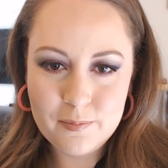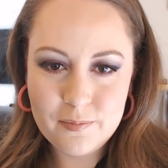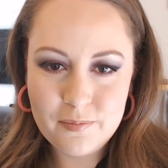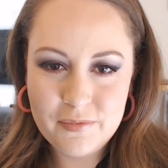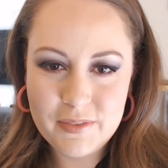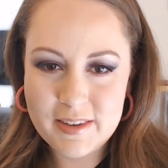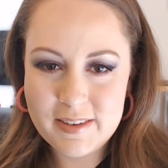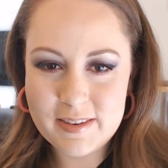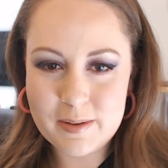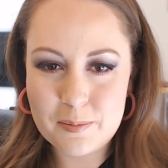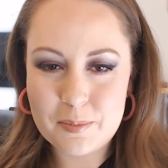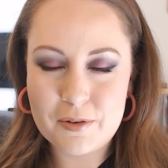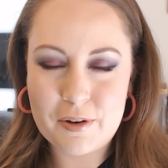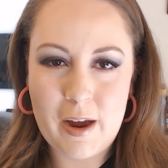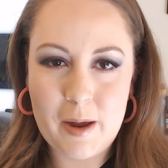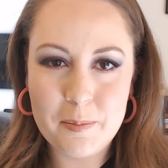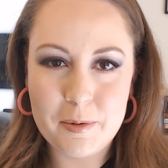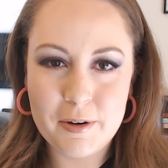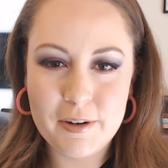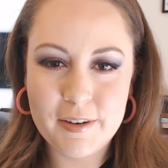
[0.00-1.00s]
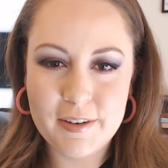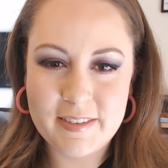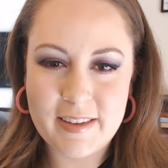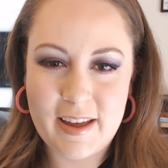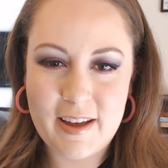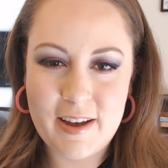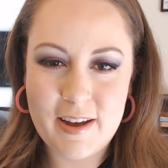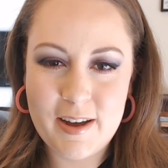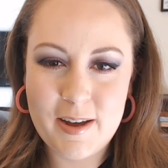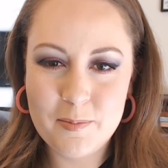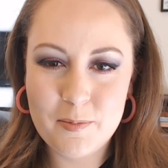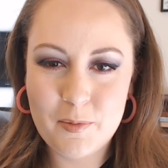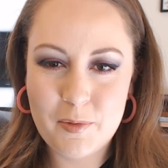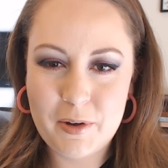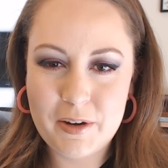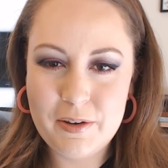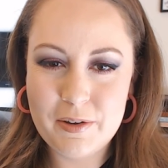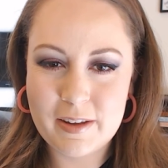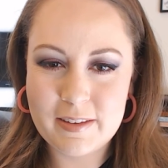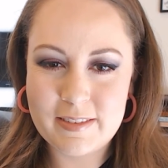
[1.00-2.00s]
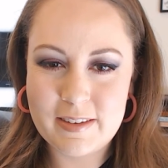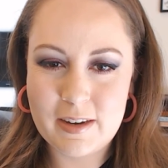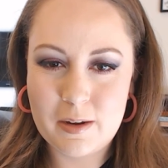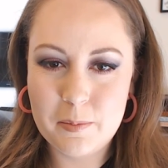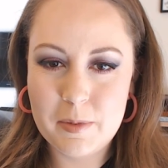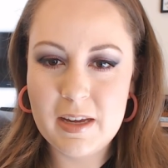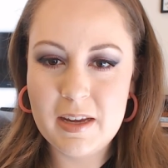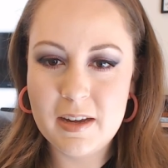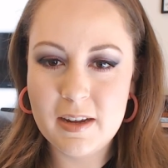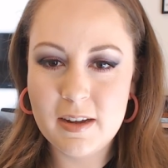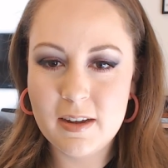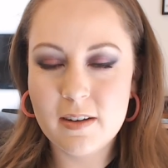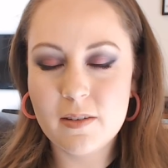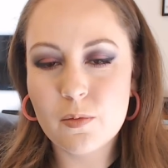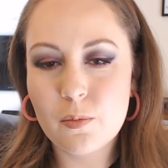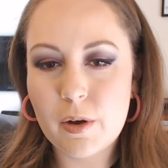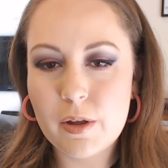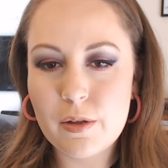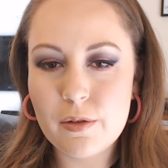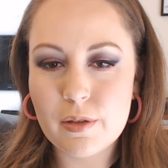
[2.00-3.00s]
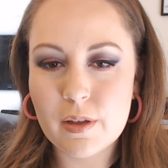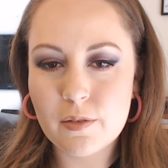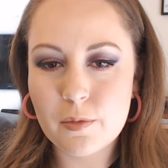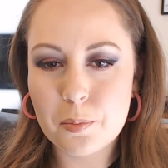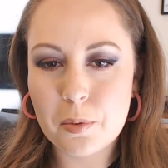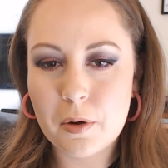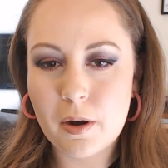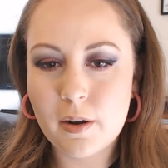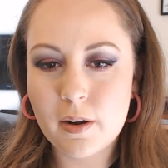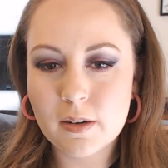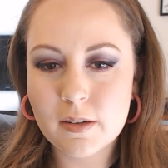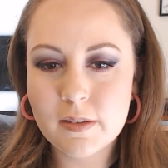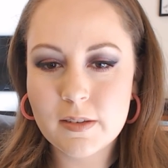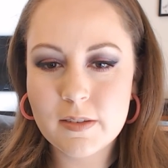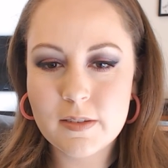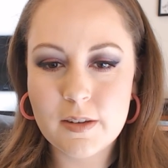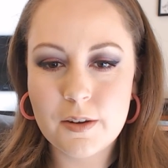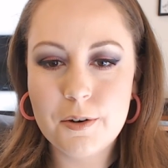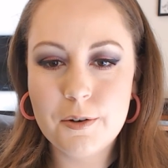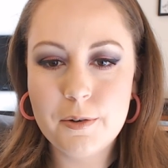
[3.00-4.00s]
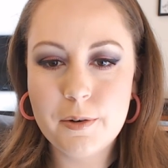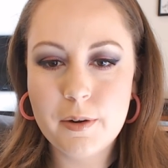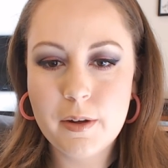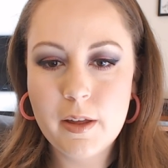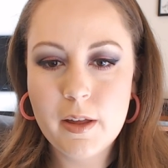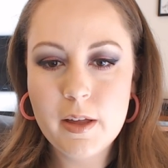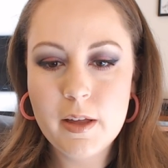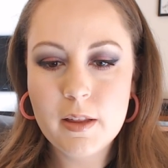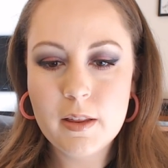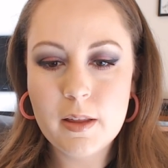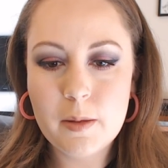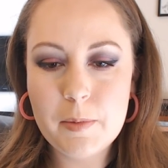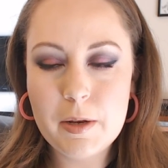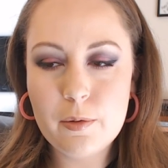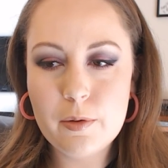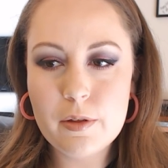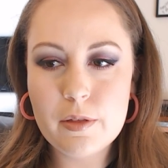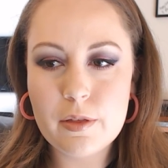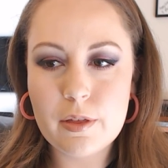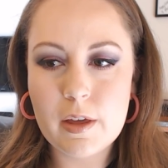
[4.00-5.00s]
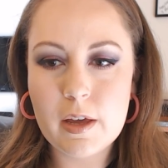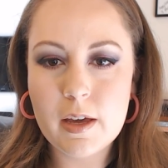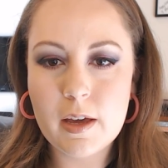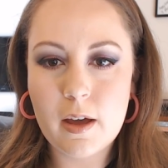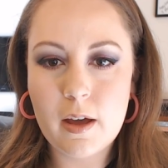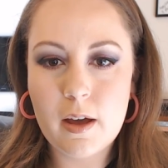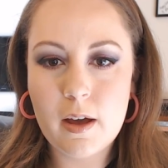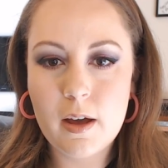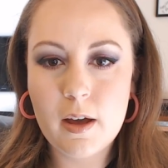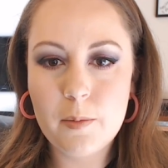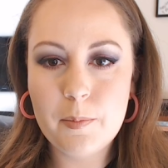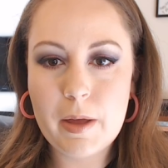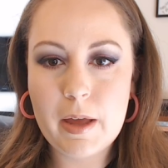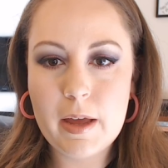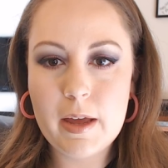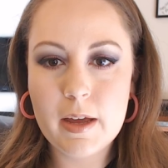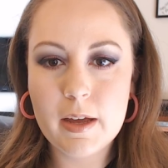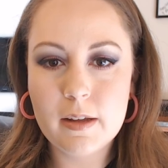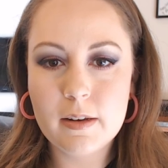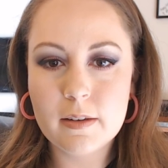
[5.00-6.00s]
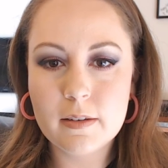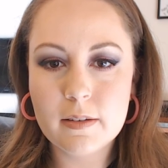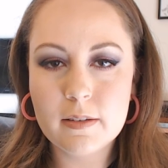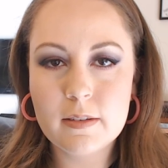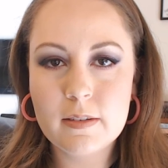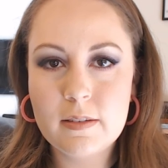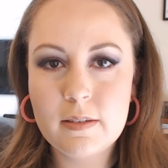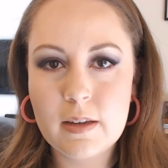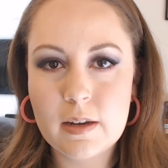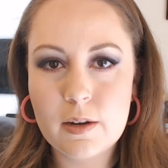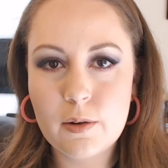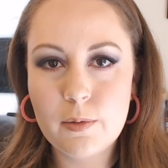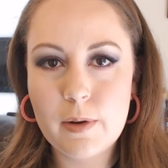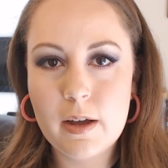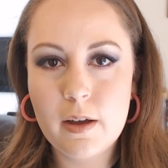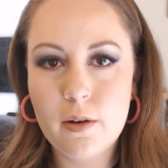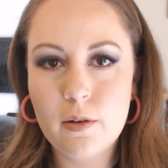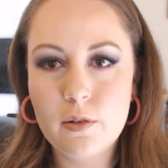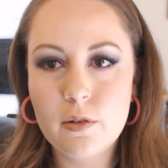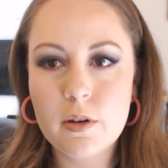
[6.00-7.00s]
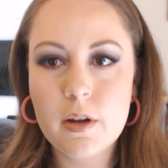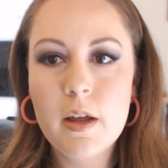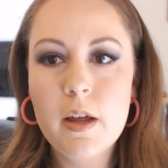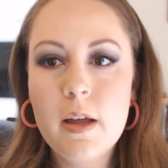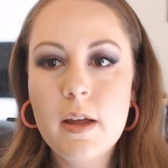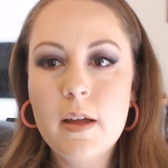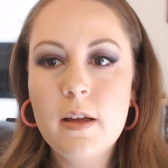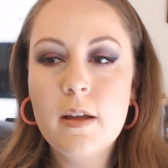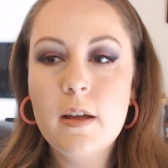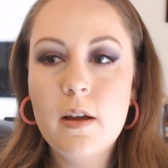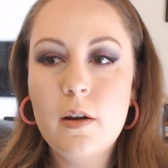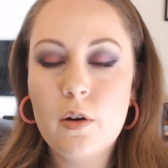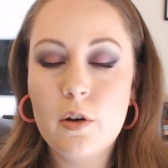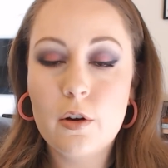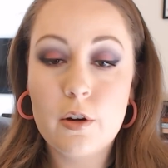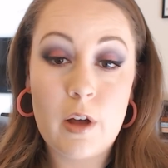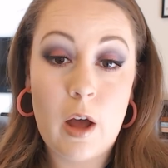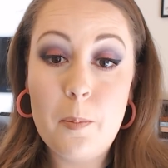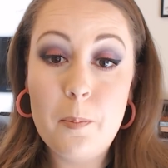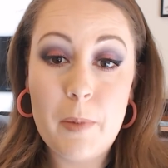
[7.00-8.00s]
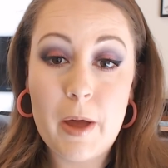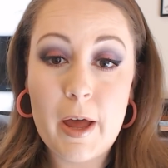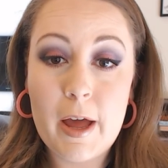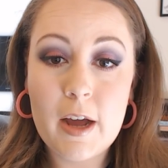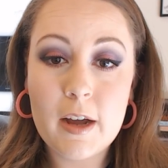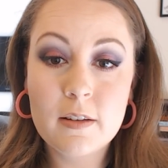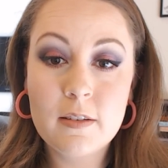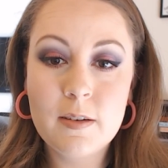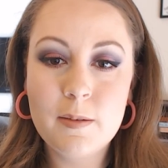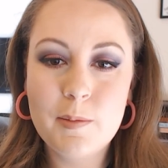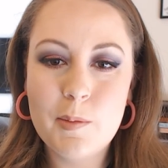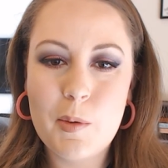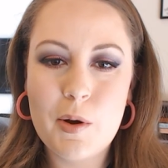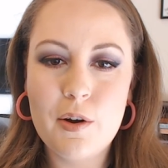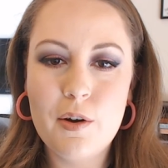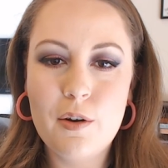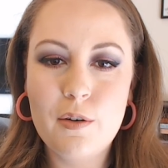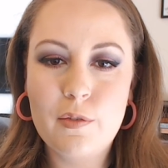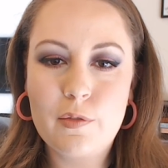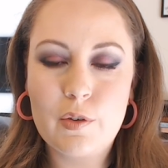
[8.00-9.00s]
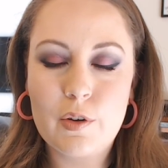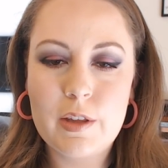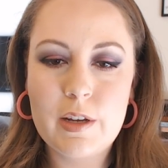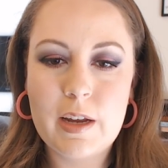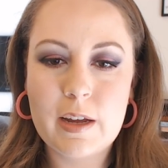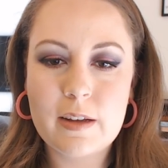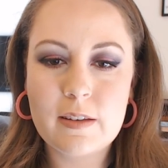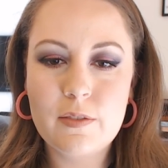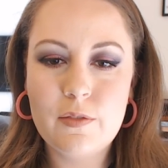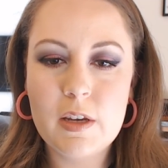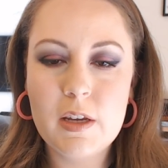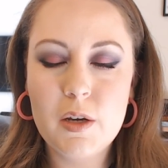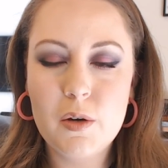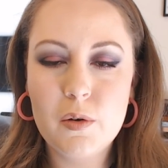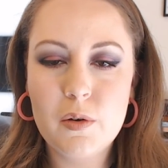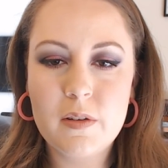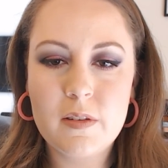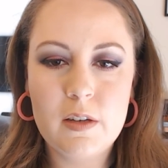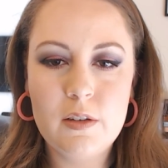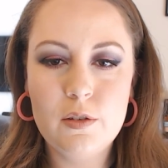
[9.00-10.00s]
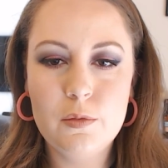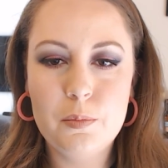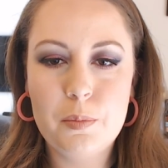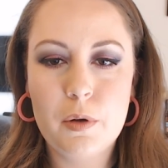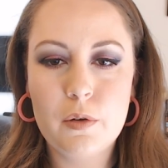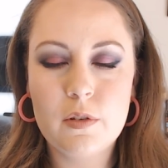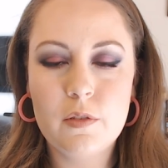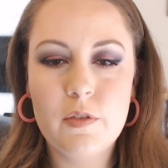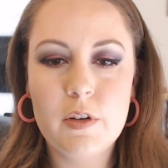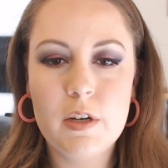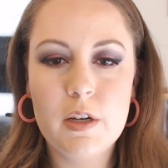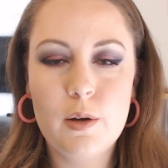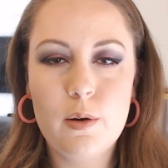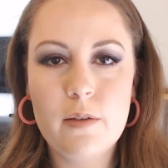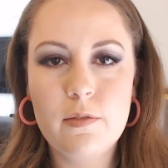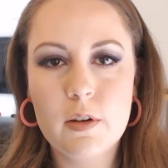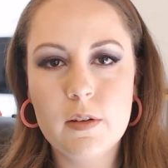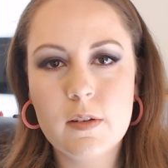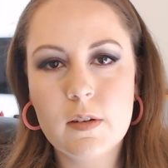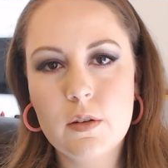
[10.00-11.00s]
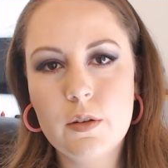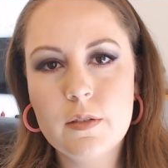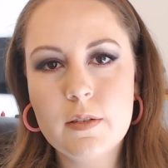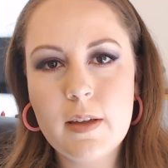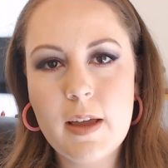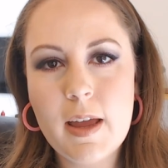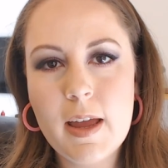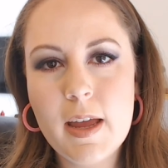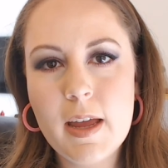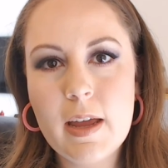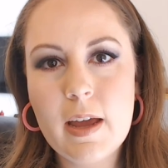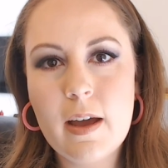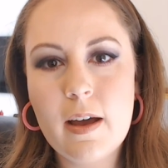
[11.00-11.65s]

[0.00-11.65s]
subscribers when you guys tell me what you think of a product. So let me know what you think, and stick around or come back tomorrow for the next video, because I do post a video every single day.